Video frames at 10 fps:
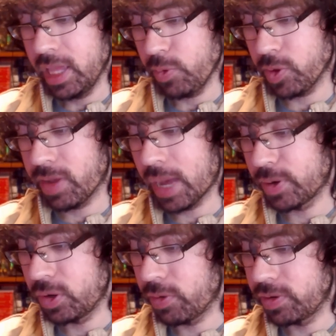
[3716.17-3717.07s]
It was a
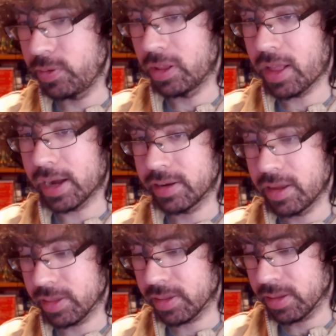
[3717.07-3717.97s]
time when no one knew the Loch
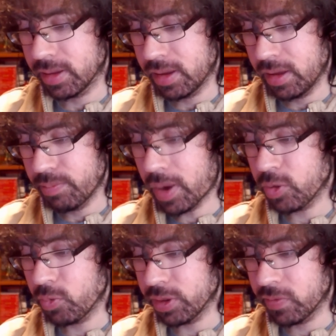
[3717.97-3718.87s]
Ness
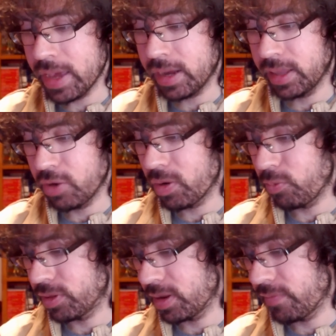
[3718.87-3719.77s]
Monster was fake and the
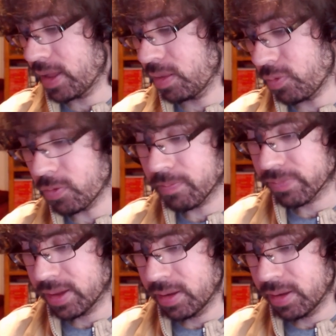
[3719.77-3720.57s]
internet wasn't available.